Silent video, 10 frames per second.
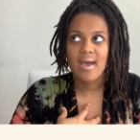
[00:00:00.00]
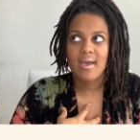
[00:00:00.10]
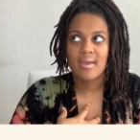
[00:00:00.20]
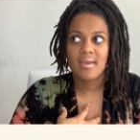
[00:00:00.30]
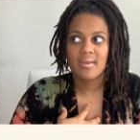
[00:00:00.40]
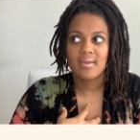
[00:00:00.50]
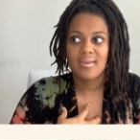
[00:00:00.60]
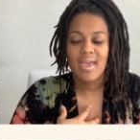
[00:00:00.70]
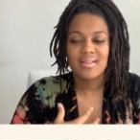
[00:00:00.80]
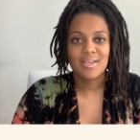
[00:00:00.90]
I
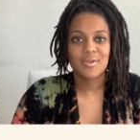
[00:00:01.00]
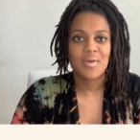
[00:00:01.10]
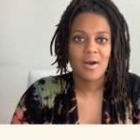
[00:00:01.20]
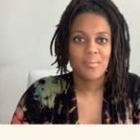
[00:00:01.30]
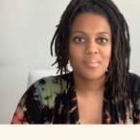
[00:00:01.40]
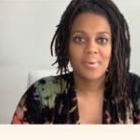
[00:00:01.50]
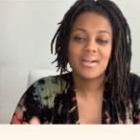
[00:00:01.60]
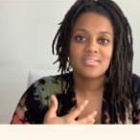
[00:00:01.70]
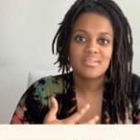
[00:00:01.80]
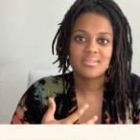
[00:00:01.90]
can't tell you how
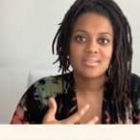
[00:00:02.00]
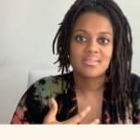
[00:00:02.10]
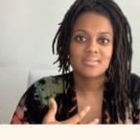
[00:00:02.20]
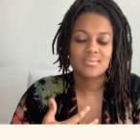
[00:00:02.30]
much this is